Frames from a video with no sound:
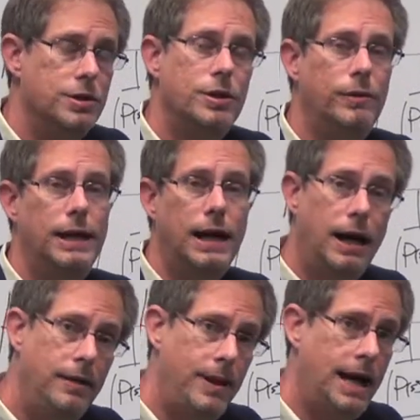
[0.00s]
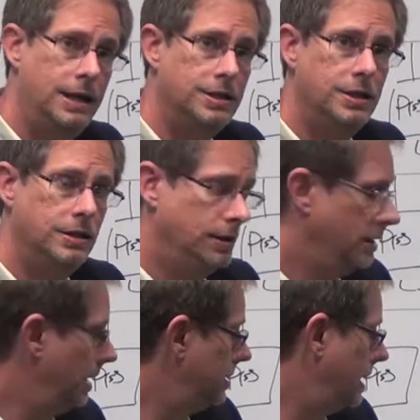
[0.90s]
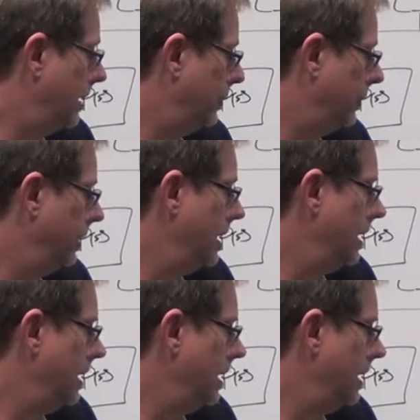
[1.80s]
So in an iPad's example,